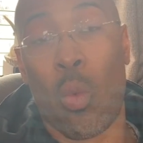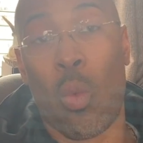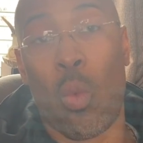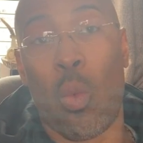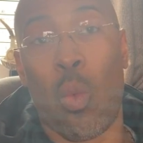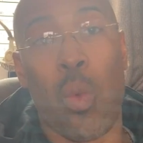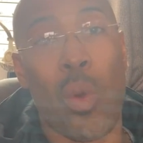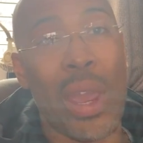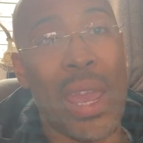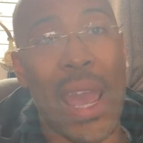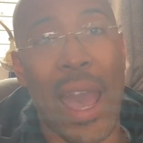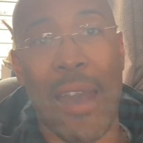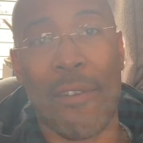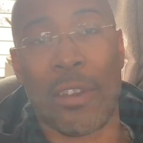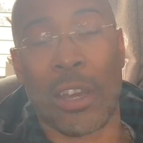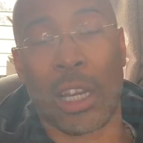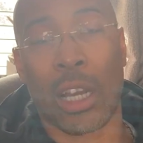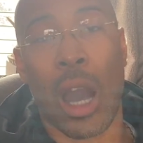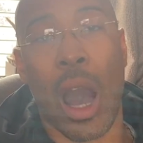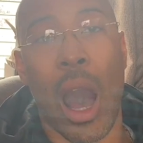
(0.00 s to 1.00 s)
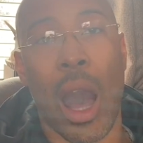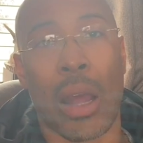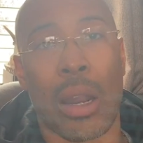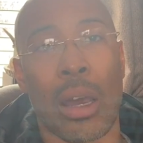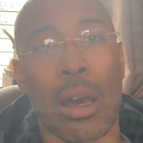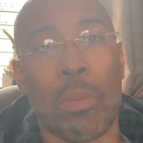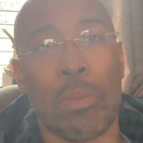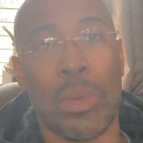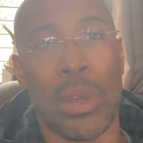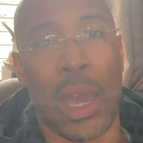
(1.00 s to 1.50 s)
We haven't caught
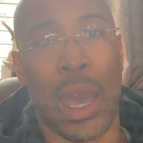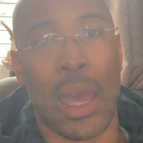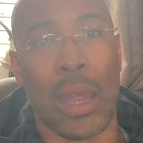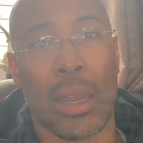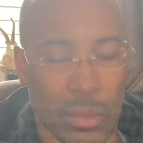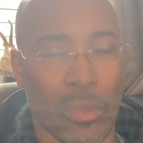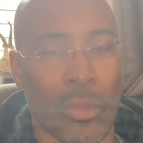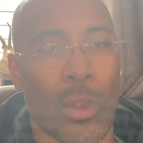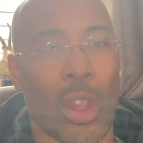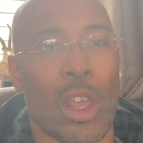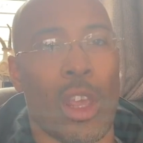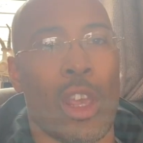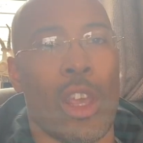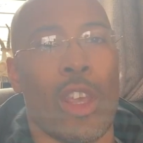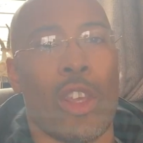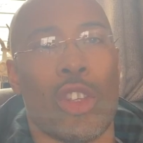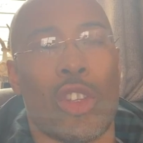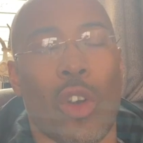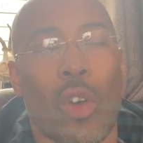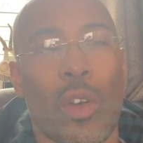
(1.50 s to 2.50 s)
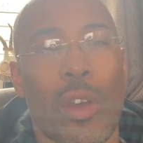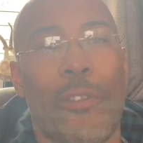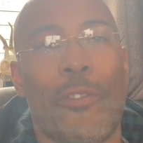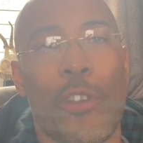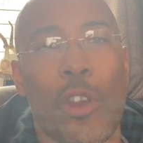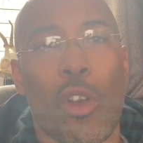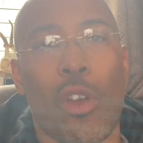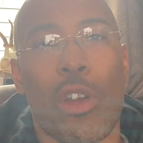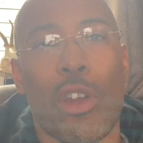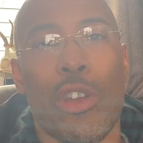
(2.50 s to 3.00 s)
up yet. So if
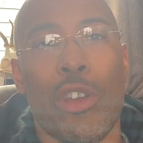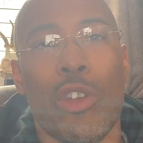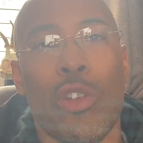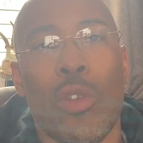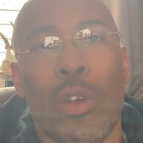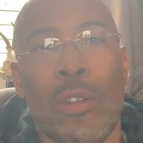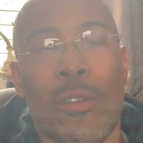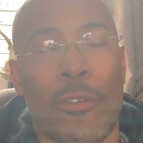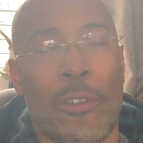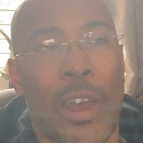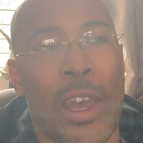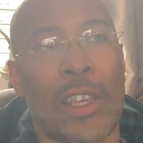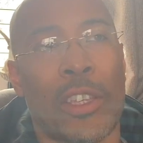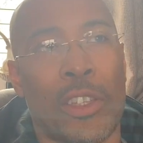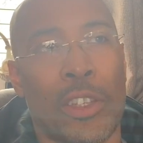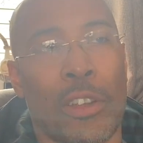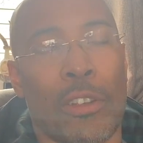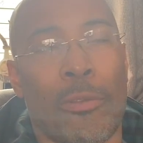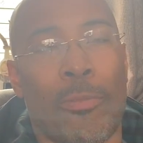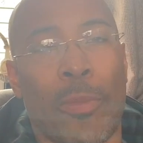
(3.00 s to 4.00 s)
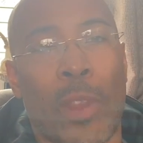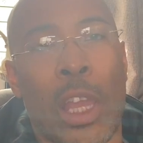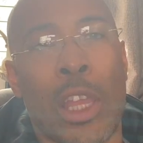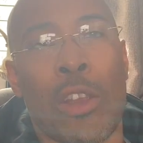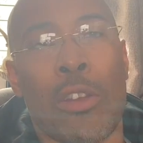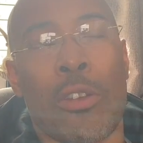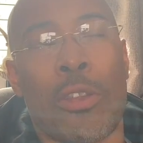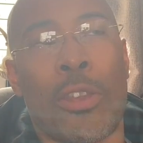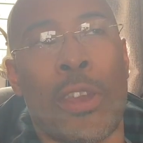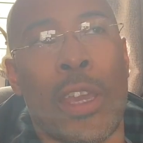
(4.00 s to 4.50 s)
you're a new investor and
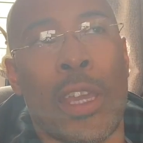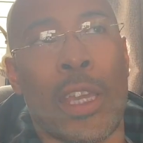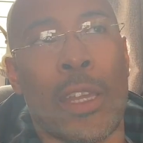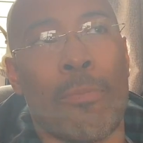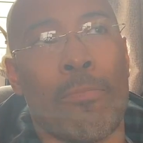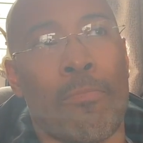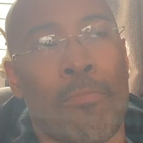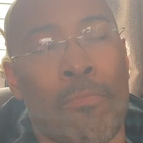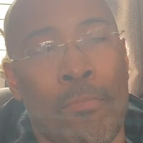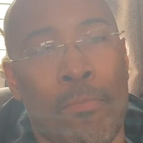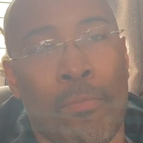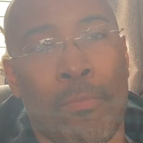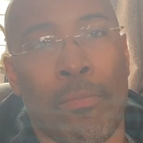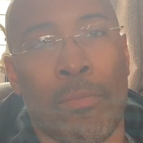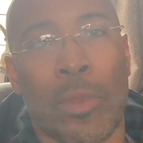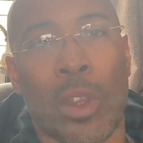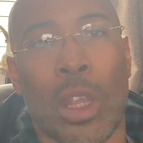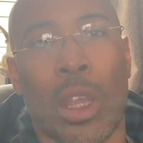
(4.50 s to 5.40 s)
you're thinking,